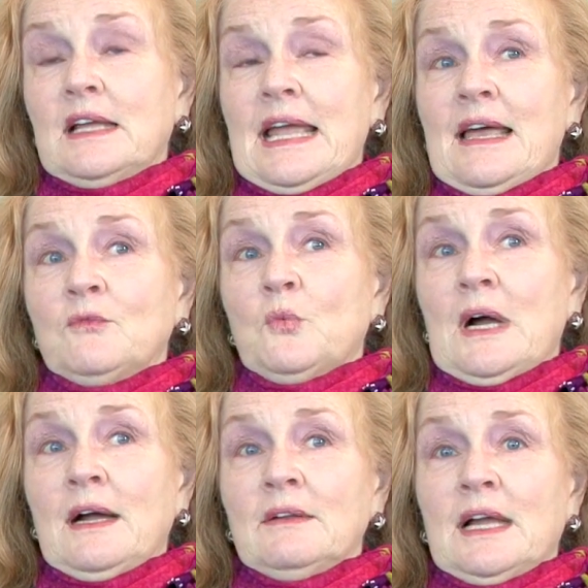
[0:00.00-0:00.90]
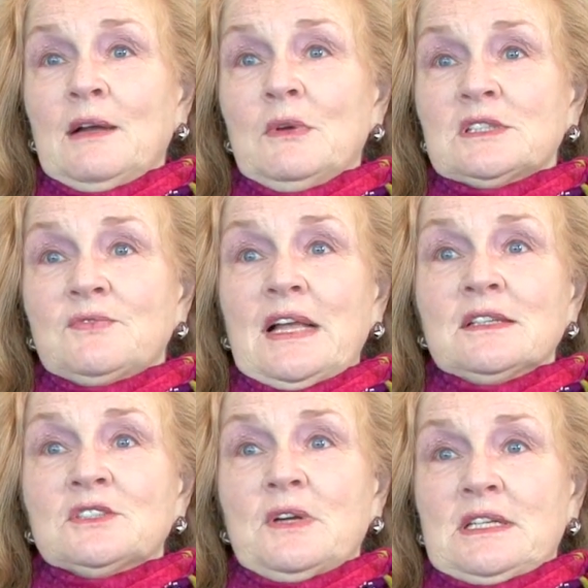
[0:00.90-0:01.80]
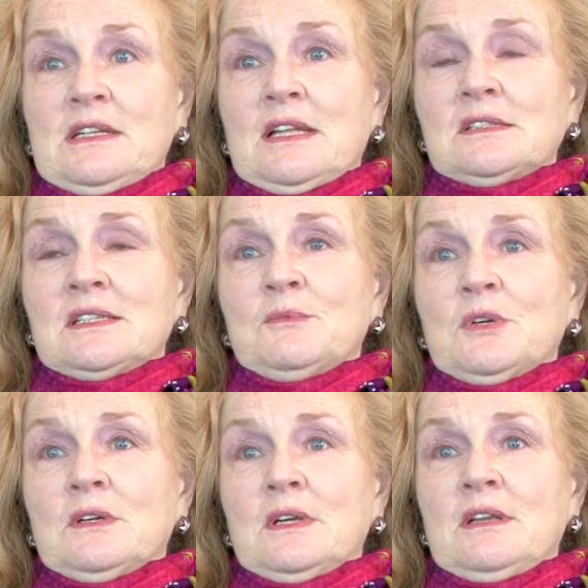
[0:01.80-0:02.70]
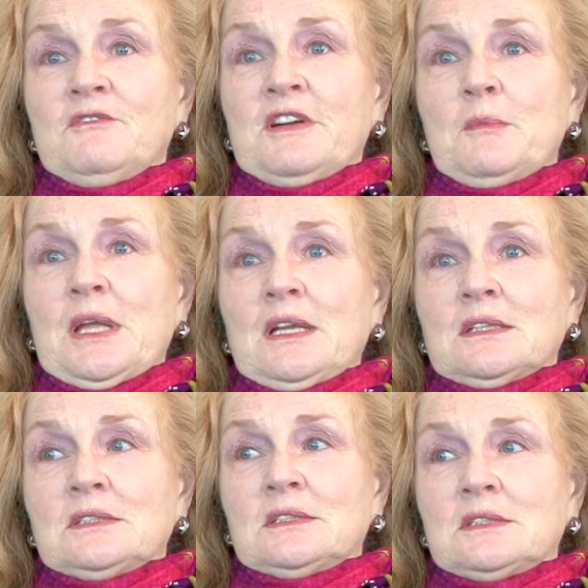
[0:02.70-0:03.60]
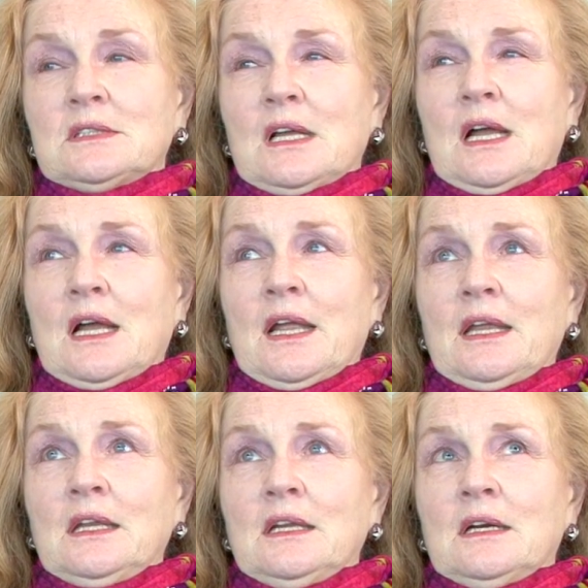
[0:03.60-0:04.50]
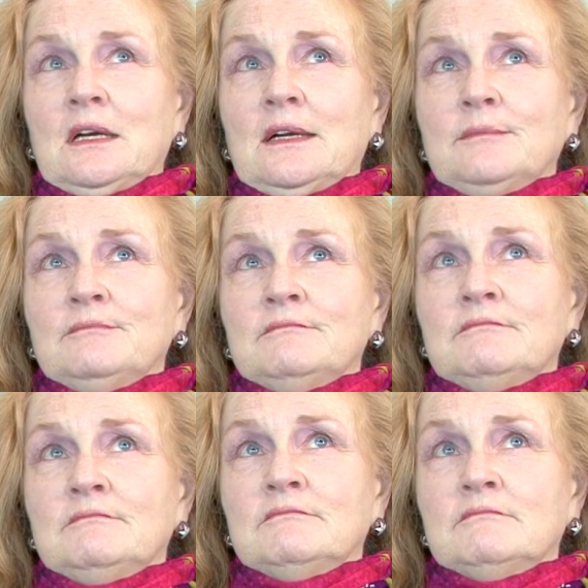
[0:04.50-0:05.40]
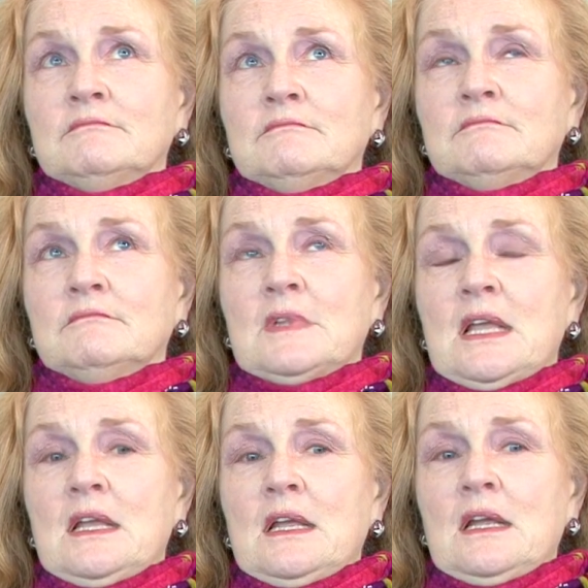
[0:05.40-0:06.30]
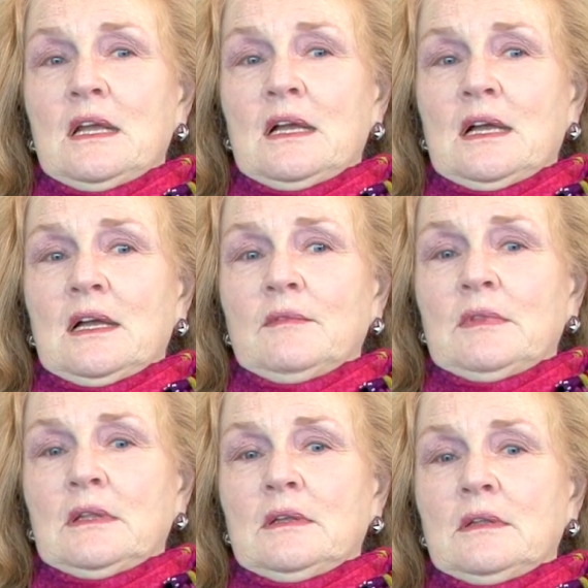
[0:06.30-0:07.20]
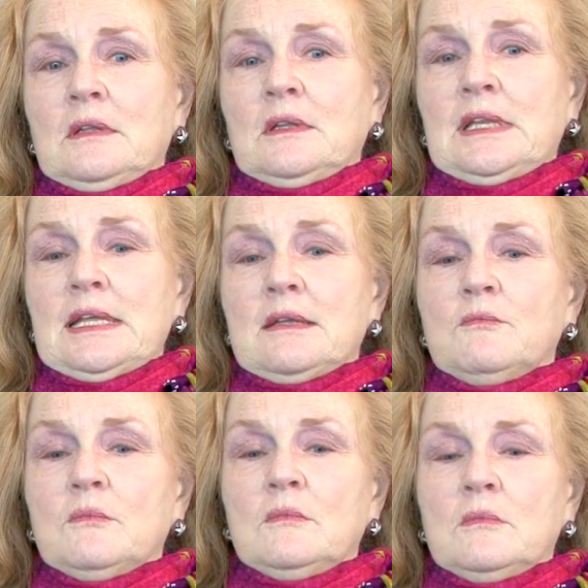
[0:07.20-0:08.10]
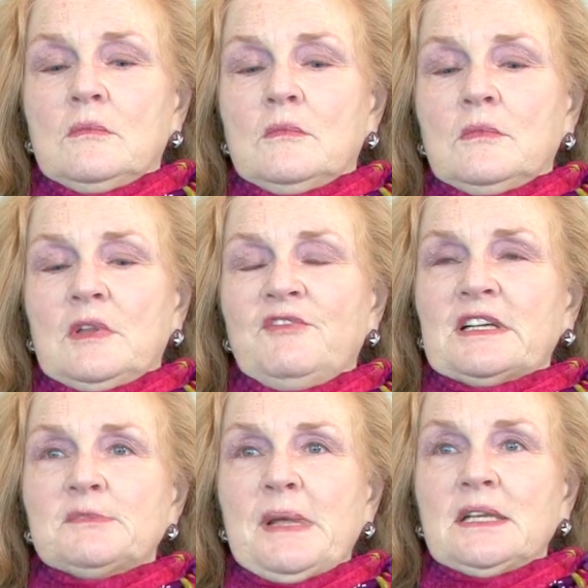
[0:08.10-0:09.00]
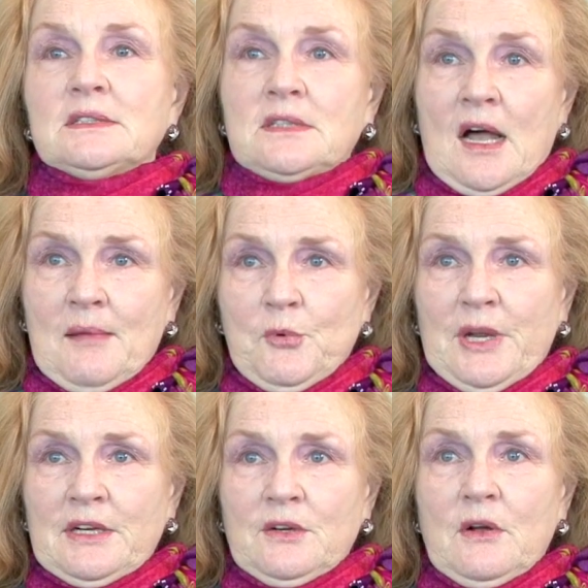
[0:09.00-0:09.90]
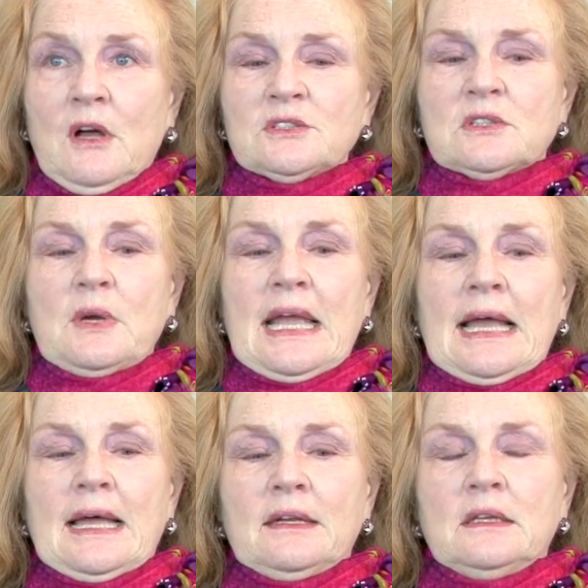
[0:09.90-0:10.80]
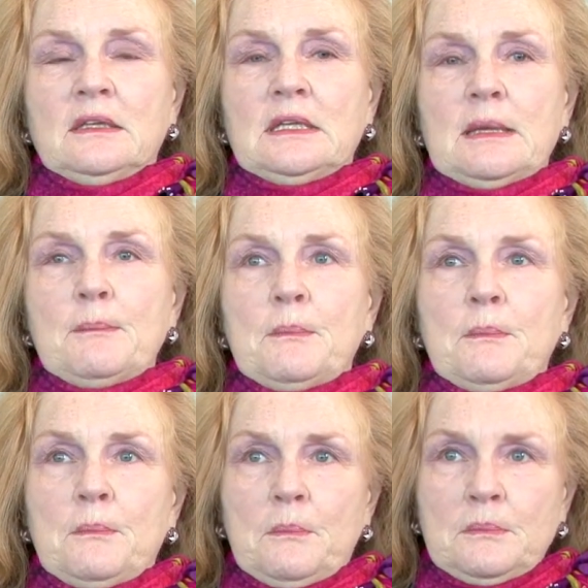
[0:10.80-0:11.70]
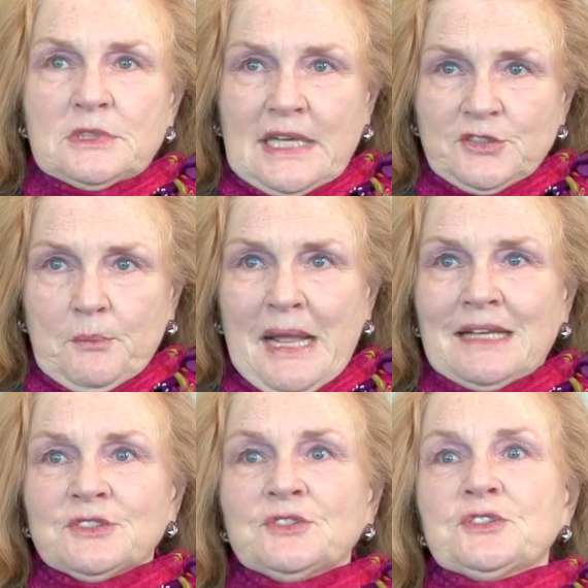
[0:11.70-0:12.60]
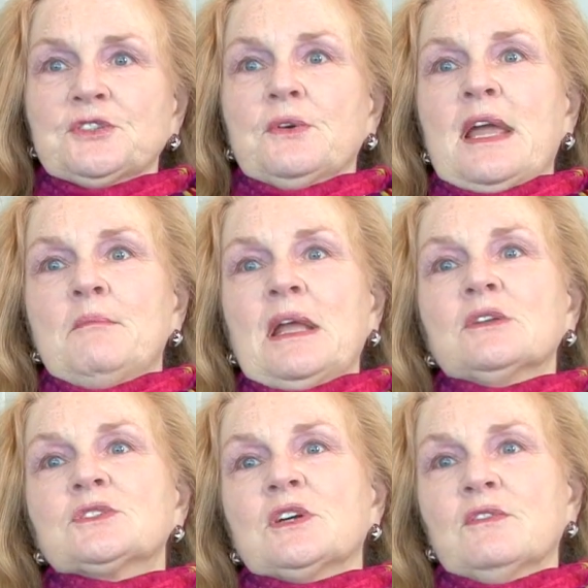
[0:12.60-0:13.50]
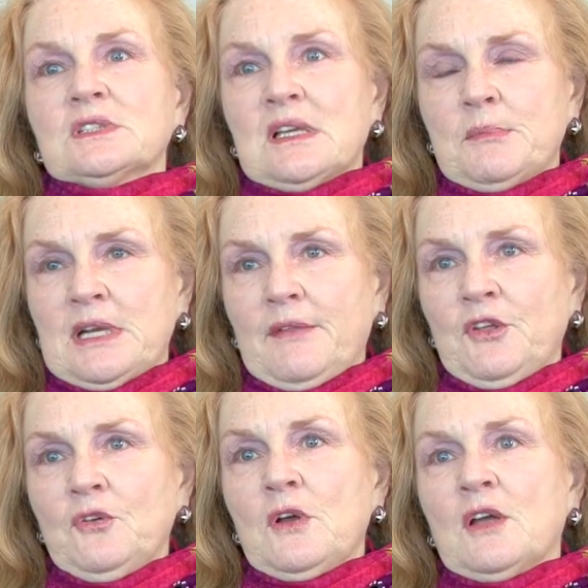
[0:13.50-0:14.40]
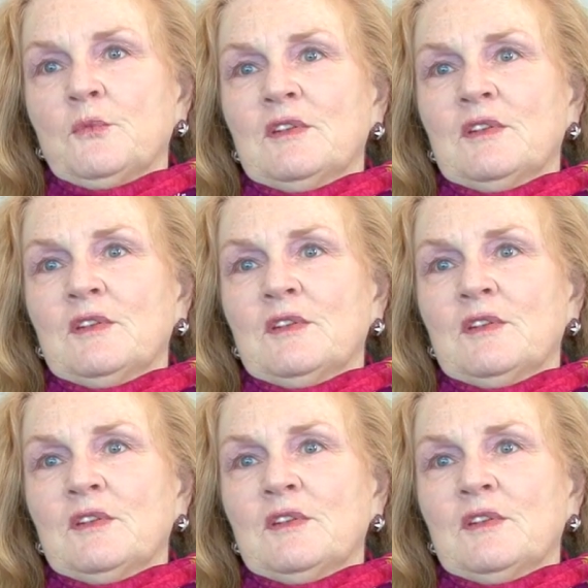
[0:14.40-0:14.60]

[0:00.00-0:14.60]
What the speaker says: And while I was flight instructing that summer in Fairbanks, the fixed-based operator also had the scheduled passenger and mail service up and down the Yukon